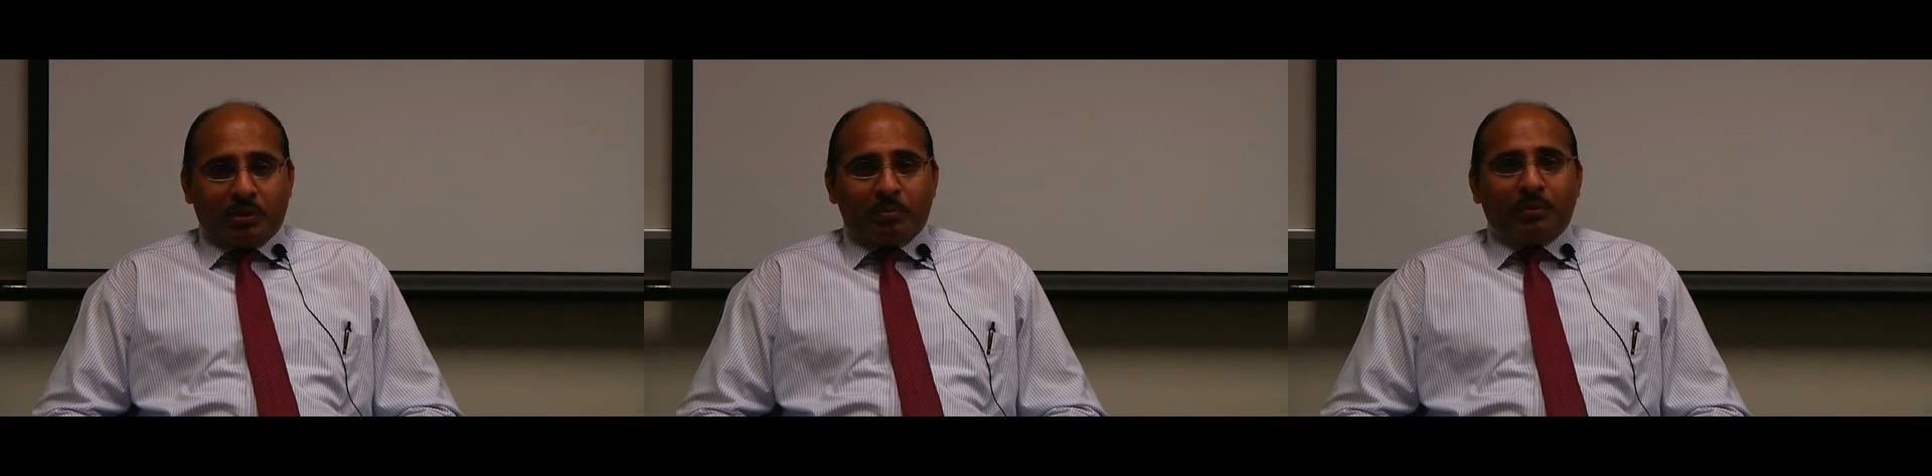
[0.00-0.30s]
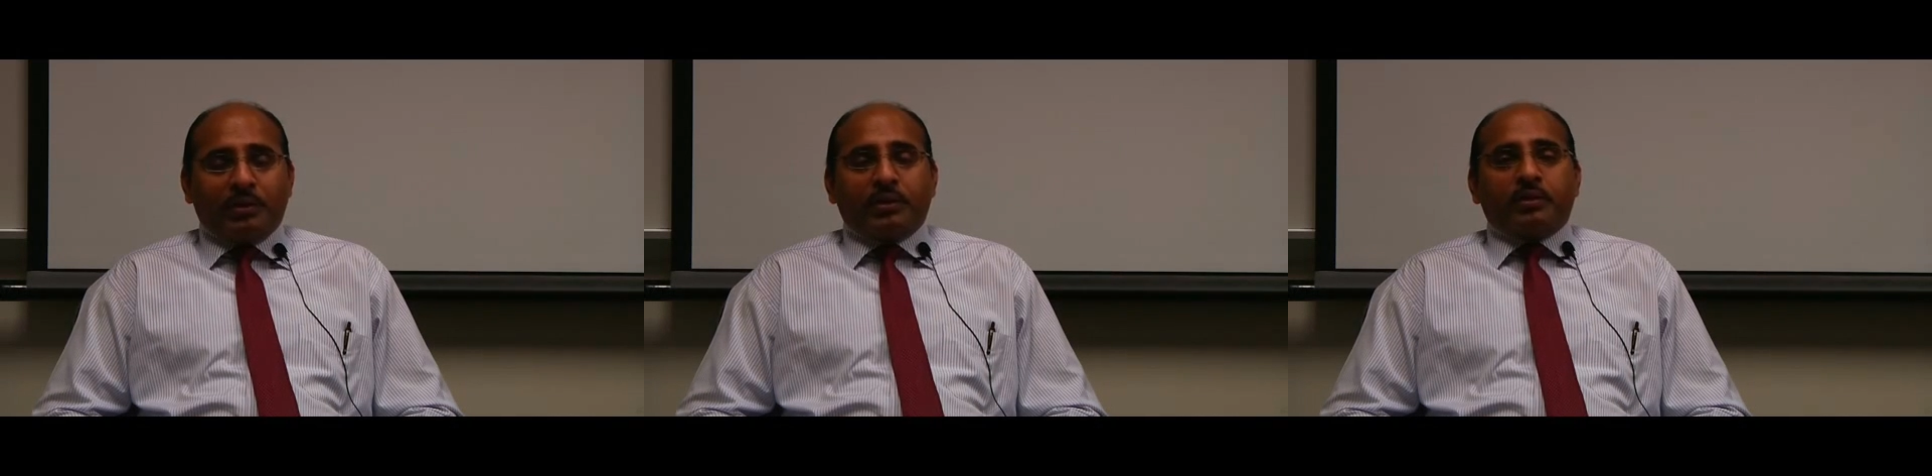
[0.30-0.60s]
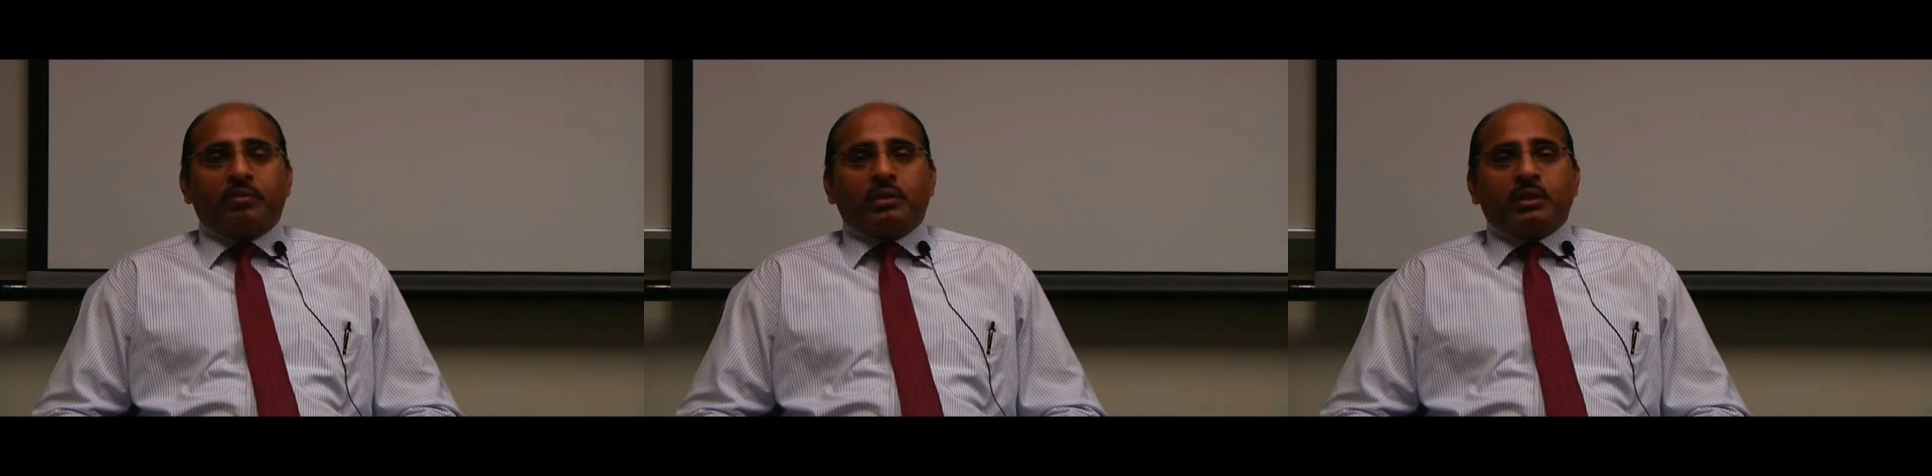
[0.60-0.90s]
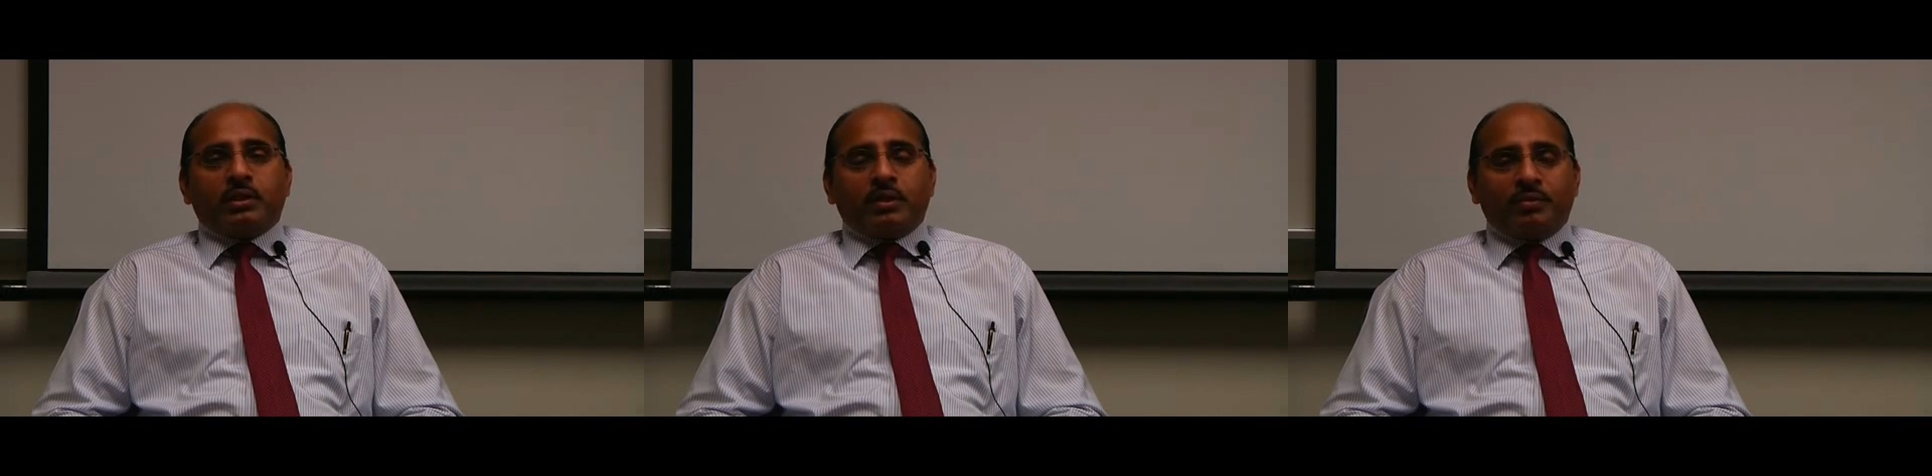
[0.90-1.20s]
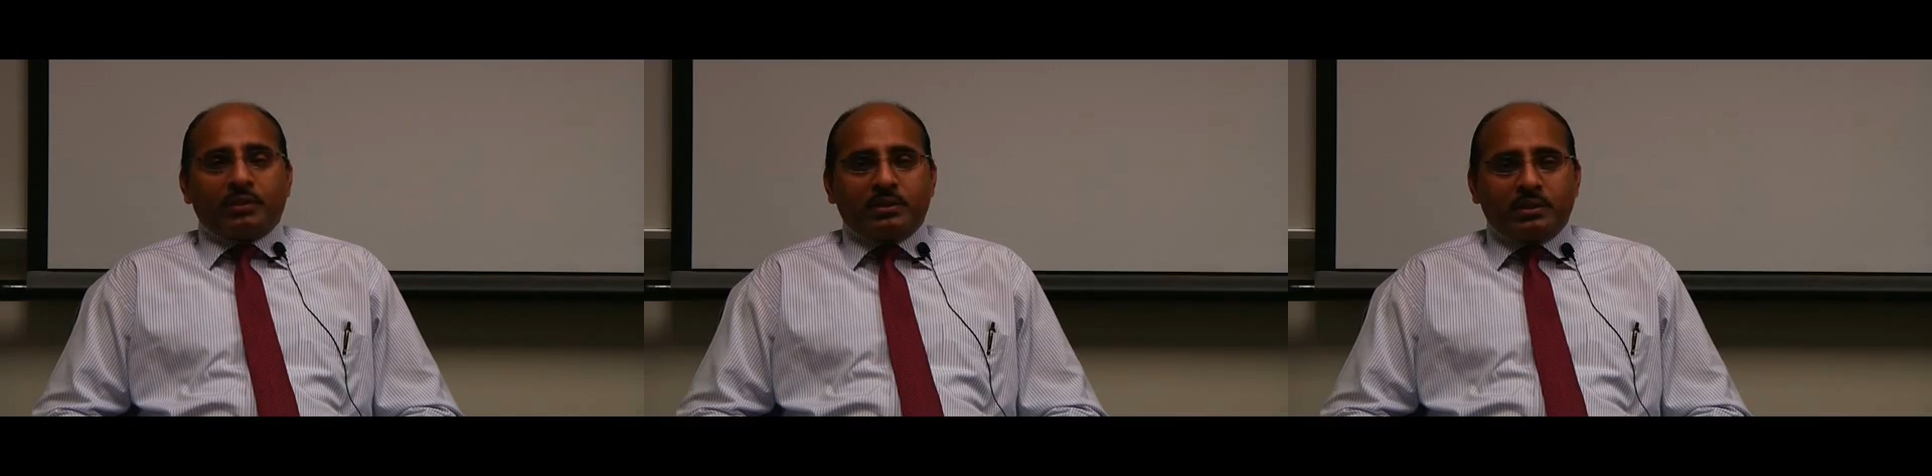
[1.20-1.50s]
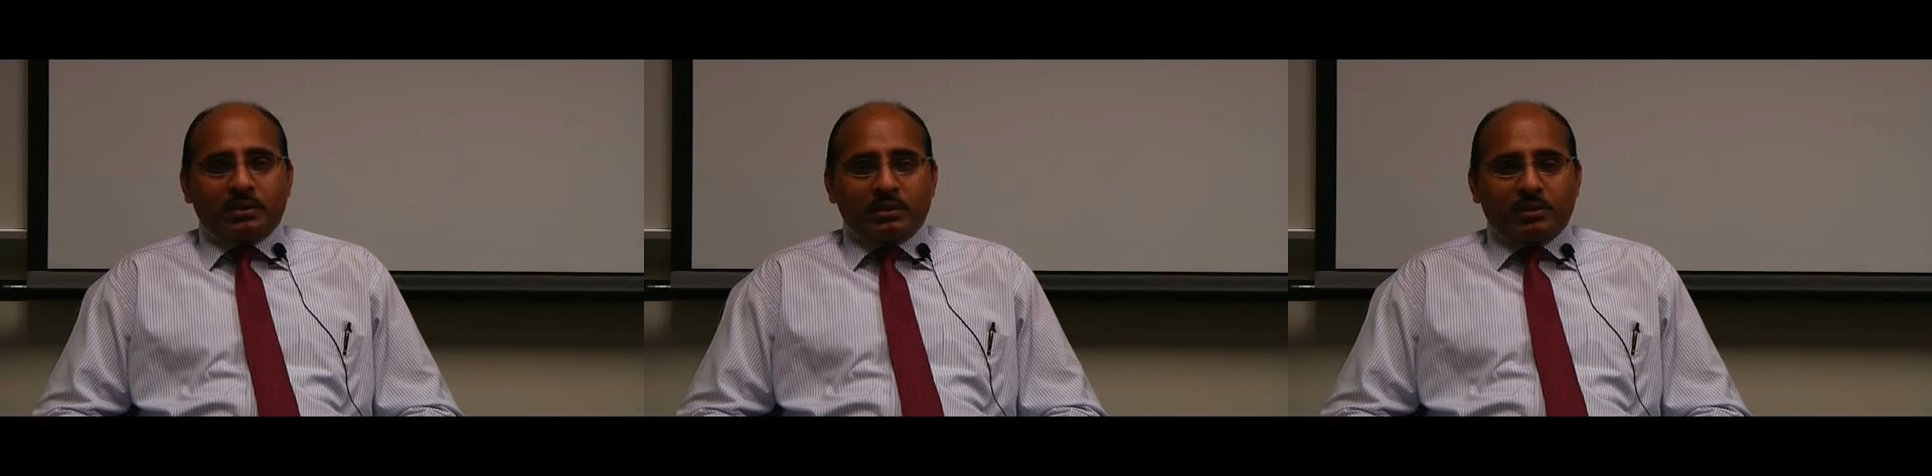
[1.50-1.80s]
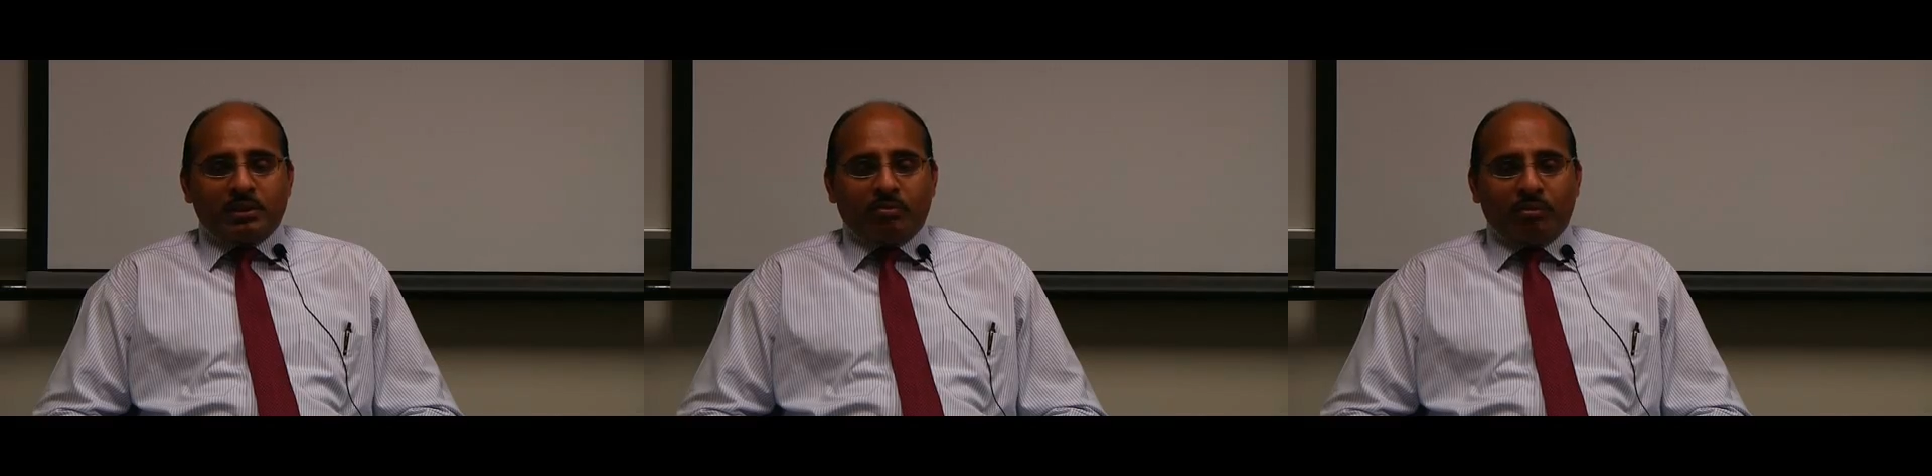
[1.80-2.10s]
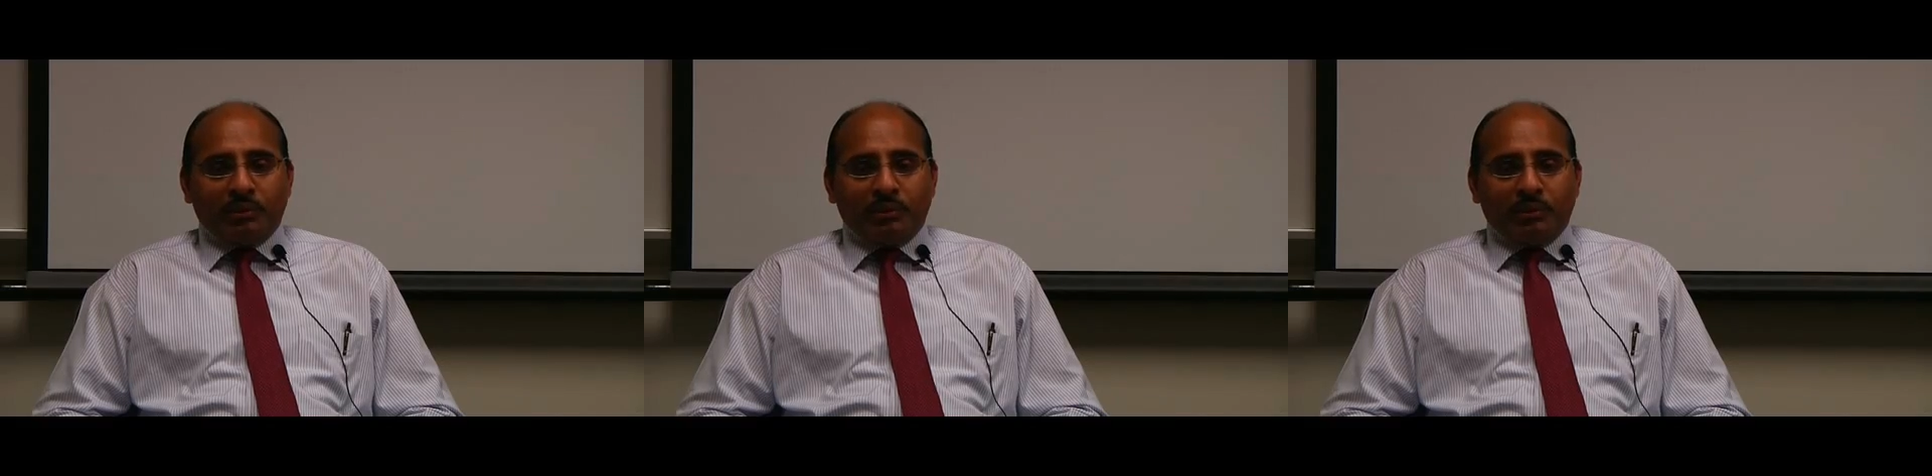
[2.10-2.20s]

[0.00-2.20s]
communicate with the traffic signals in the